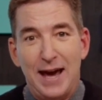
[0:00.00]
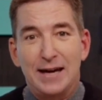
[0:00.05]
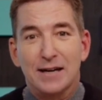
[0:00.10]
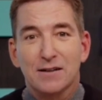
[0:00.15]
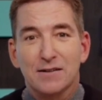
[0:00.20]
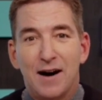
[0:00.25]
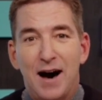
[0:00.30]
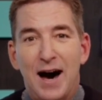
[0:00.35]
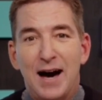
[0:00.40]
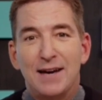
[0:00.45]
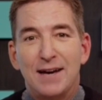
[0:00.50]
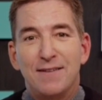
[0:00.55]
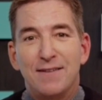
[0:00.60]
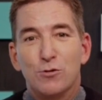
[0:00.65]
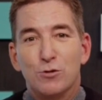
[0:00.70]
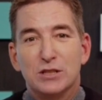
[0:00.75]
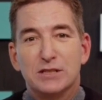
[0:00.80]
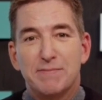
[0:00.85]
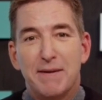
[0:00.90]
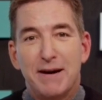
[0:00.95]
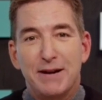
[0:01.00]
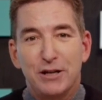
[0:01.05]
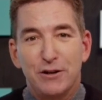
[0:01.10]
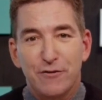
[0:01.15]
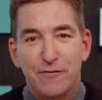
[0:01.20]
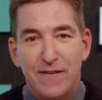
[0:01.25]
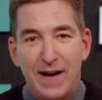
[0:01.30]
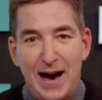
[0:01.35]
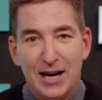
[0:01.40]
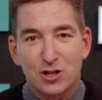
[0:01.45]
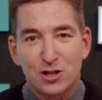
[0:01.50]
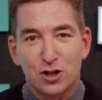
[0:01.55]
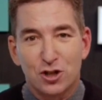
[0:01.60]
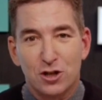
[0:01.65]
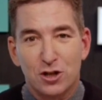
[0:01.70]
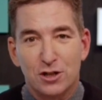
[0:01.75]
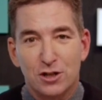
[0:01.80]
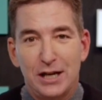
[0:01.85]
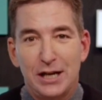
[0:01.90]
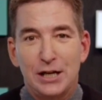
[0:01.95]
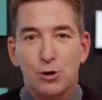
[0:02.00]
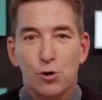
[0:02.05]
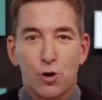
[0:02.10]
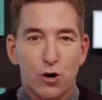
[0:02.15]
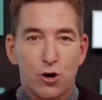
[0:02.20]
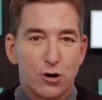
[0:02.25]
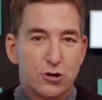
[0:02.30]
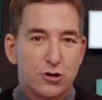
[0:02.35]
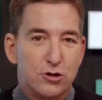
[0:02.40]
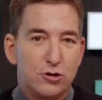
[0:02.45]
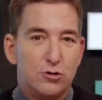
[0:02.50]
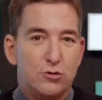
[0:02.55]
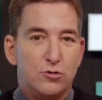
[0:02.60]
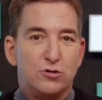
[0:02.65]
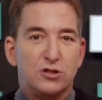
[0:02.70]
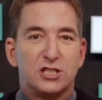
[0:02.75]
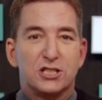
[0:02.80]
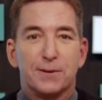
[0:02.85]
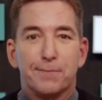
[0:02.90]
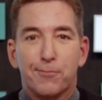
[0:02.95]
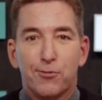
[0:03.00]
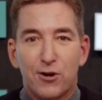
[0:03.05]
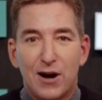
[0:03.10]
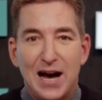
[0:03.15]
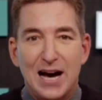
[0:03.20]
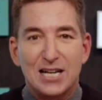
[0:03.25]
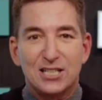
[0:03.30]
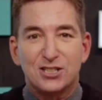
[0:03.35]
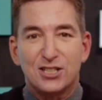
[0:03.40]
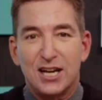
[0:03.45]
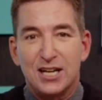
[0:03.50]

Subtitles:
A lie that was manufactured in order to suppress